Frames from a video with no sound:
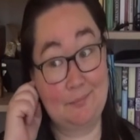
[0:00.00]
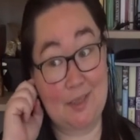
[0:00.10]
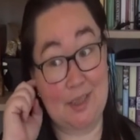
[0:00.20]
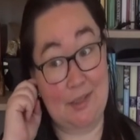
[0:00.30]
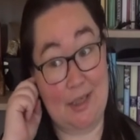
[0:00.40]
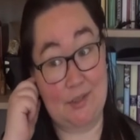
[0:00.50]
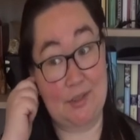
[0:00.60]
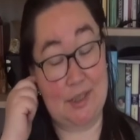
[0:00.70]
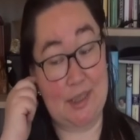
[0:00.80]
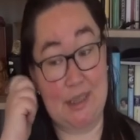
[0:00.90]
So that
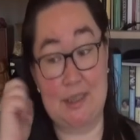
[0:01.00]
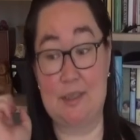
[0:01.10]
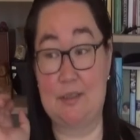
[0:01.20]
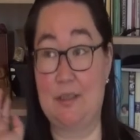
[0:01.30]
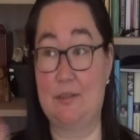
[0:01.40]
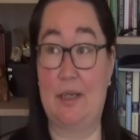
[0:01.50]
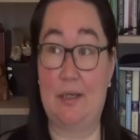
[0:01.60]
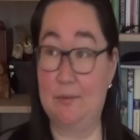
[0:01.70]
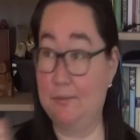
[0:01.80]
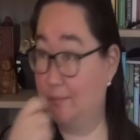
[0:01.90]
just needs to go
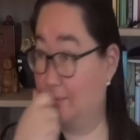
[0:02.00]
down.